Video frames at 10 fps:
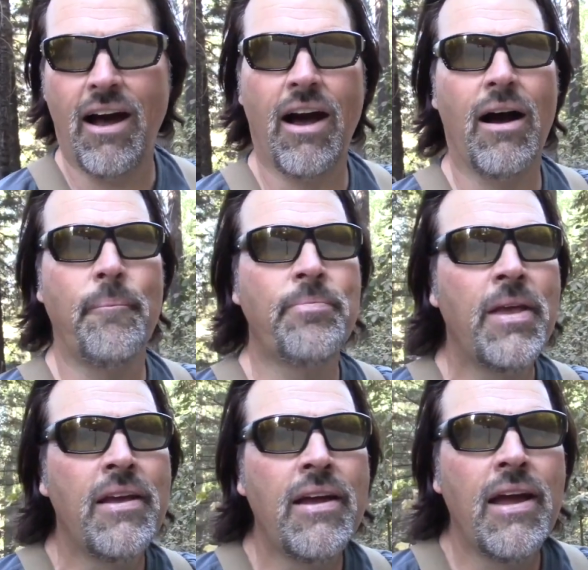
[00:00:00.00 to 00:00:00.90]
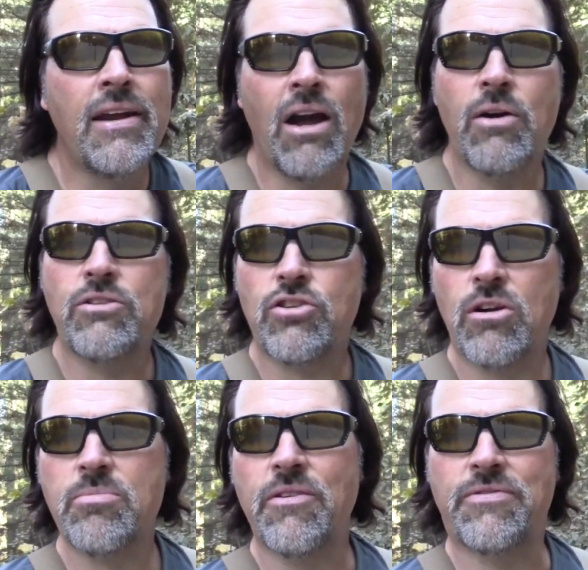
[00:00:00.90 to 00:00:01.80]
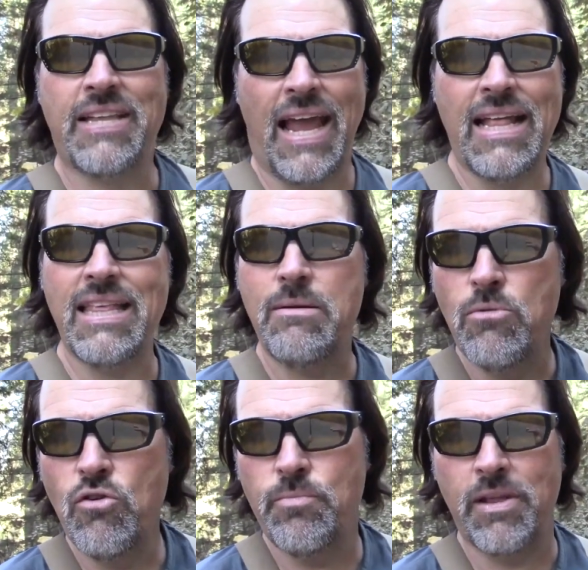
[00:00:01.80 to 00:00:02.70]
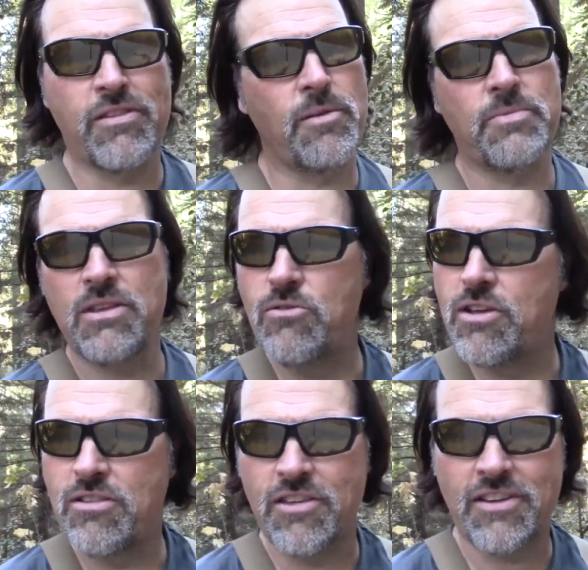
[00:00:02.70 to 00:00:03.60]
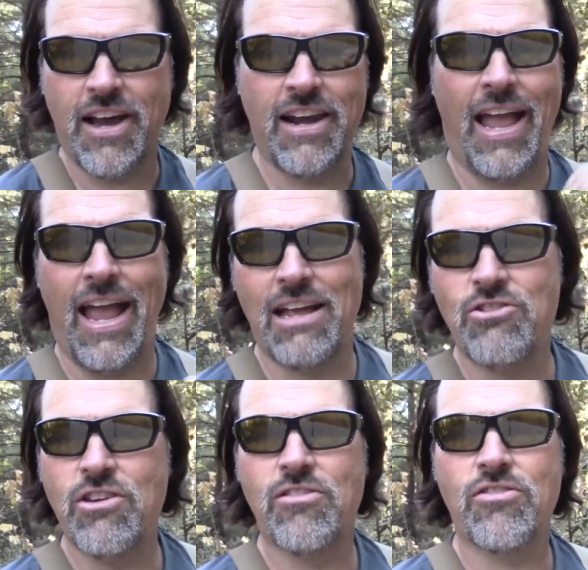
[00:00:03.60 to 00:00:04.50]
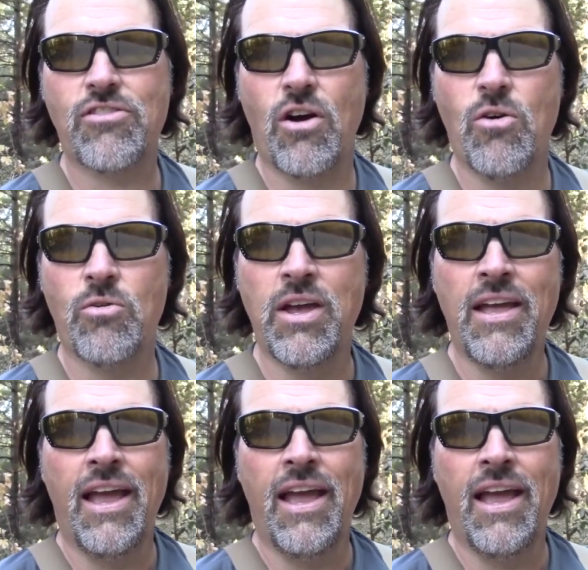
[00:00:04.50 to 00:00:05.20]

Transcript: Um, now, in terms of daily movement, something you can just kind of etch in stone,